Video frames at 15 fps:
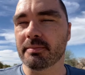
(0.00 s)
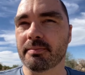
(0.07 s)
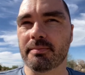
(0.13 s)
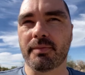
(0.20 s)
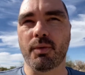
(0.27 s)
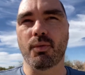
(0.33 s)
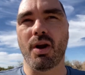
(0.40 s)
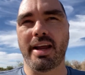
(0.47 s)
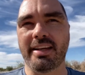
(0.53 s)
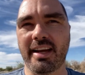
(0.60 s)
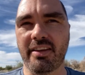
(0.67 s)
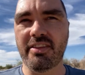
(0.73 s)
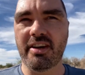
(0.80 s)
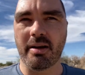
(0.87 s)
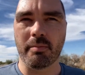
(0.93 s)
Write down the
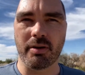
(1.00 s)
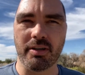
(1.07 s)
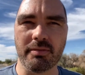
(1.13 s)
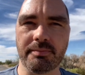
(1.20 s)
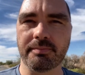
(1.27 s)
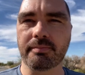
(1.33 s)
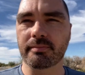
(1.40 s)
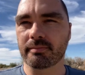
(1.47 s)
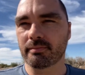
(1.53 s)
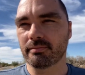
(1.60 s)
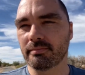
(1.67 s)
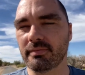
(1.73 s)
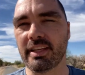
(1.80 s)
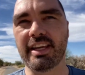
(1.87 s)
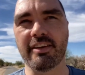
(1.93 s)
number,
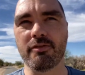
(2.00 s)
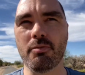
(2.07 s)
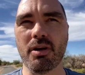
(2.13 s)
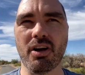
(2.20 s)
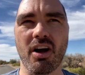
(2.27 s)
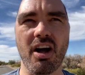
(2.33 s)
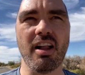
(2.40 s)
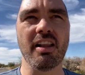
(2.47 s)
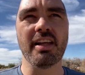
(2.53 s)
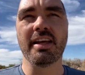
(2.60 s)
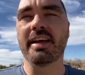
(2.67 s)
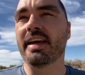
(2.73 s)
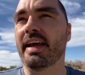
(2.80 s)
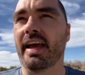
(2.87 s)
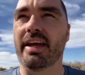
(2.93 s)
give them a call,
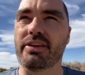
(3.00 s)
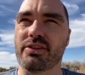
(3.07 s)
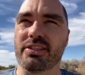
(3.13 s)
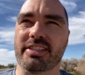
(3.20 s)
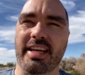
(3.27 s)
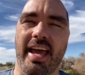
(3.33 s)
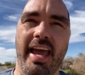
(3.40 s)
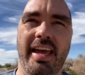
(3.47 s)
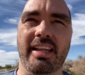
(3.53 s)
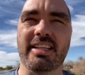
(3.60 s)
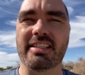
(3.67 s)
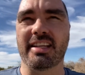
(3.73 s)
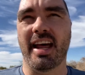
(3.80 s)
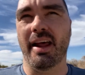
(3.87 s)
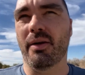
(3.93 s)
and you can say, hey, listen,
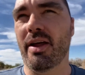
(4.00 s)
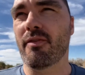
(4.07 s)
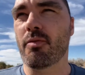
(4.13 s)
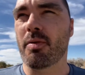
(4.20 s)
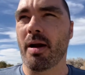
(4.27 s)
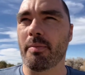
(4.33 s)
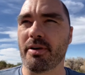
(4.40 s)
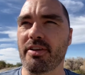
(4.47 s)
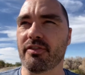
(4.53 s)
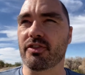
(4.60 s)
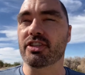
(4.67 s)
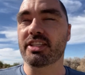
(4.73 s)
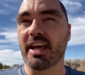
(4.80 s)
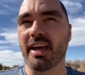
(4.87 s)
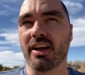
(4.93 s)
I don't have a property for
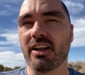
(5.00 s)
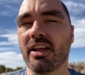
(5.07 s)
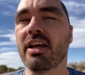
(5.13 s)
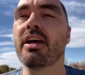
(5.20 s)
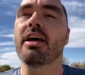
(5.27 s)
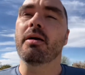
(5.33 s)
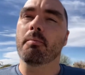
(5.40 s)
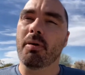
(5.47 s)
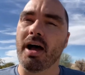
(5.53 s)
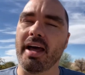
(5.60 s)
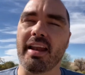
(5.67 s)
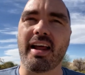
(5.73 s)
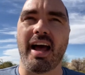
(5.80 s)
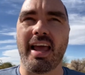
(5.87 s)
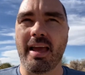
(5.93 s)
sale, but
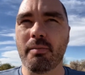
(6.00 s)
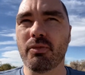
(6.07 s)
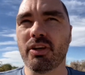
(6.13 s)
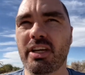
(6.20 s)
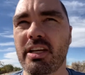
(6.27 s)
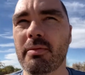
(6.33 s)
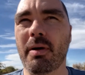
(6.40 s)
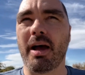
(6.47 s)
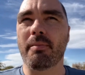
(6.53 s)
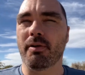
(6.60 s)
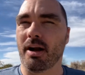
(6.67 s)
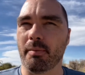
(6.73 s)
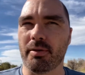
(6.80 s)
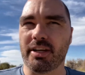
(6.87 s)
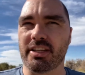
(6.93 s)
I am looking to buy
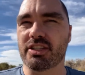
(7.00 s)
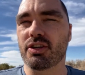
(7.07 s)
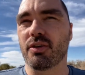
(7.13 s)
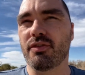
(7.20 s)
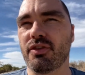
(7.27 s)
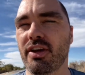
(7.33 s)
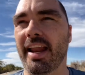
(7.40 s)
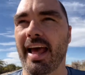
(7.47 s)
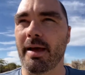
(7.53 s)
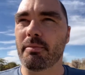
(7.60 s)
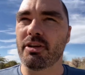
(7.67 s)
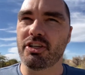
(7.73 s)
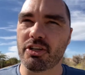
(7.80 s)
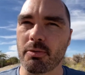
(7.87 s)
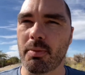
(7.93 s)
properties. So if you can add me to
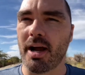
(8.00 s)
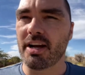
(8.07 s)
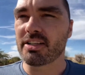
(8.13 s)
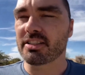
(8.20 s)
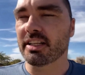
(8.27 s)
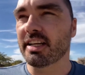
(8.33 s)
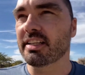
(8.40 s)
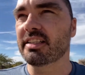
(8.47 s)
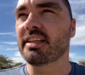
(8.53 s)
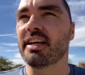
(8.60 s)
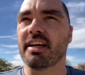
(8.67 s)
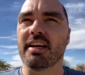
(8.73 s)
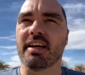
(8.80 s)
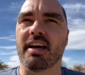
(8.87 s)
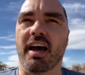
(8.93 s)
your buyers list,
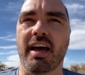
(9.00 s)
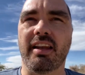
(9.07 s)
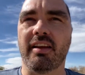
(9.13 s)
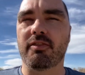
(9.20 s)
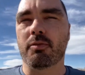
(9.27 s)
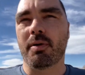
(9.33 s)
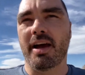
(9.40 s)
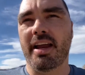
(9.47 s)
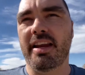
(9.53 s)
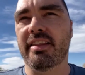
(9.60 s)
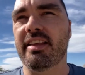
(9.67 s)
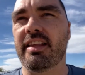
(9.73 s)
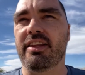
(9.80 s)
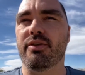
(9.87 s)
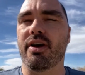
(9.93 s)
I'd love to buy anything that
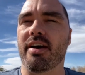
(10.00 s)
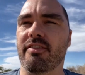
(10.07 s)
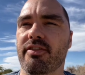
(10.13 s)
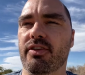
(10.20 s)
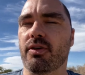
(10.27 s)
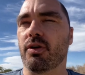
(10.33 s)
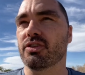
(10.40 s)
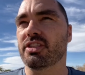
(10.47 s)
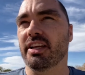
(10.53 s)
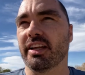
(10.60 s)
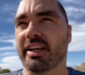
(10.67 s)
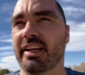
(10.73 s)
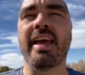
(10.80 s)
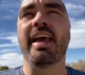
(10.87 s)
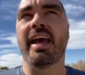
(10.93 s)
you have you're wholesaling.
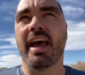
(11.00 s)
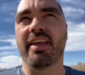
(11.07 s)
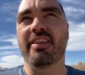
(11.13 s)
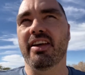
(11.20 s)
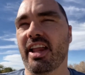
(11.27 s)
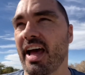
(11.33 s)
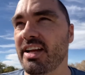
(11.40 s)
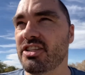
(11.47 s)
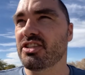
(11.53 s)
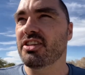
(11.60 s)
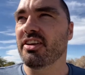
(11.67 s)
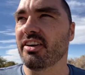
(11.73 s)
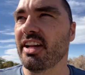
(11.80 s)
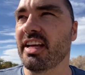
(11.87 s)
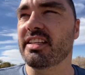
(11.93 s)
And they'll add you to their
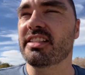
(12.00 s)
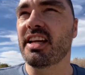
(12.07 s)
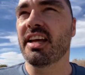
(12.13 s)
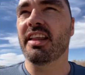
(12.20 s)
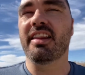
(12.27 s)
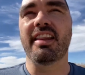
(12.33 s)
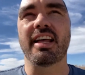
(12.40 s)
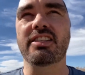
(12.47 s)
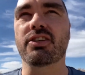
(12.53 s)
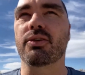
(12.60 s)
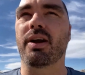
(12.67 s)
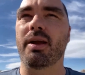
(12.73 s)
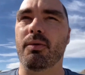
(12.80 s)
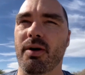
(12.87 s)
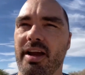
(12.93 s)
list. That's a great
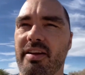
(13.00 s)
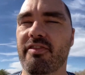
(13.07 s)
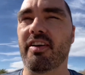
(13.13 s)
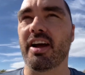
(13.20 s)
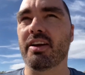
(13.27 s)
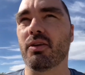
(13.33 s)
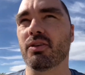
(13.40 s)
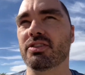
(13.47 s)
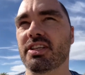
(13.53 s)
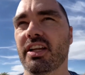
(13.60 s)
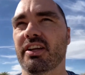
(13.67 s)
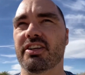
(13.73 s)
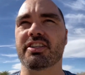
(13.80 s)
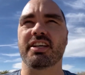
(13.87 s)
way to find wholesalers.